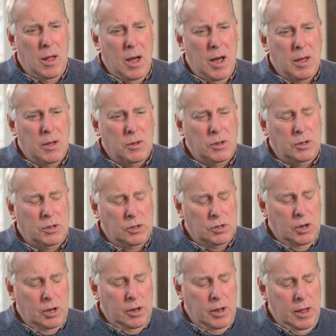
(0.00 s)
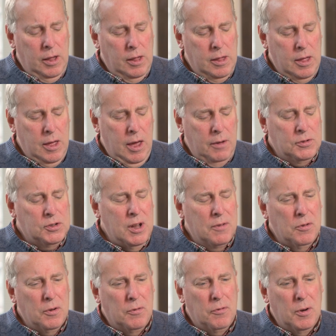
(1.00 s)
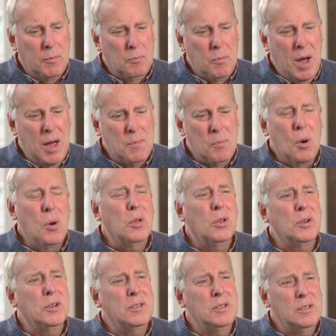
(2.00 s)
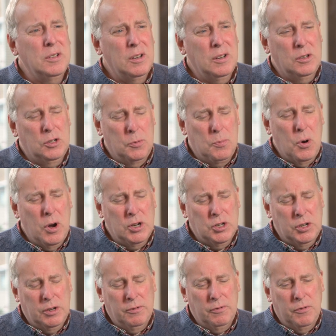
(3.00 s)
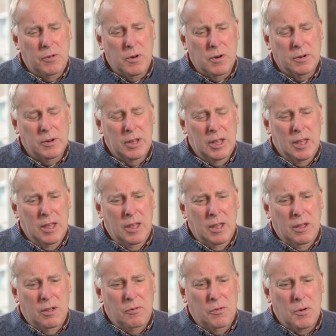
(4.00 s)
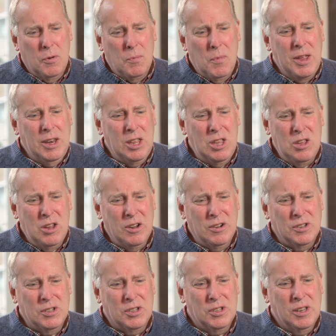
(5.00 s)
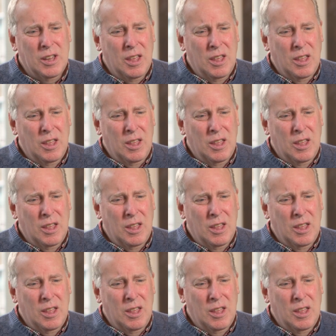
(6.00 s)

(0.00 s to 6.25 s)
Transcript: I have suffered from bipolar depression for many years.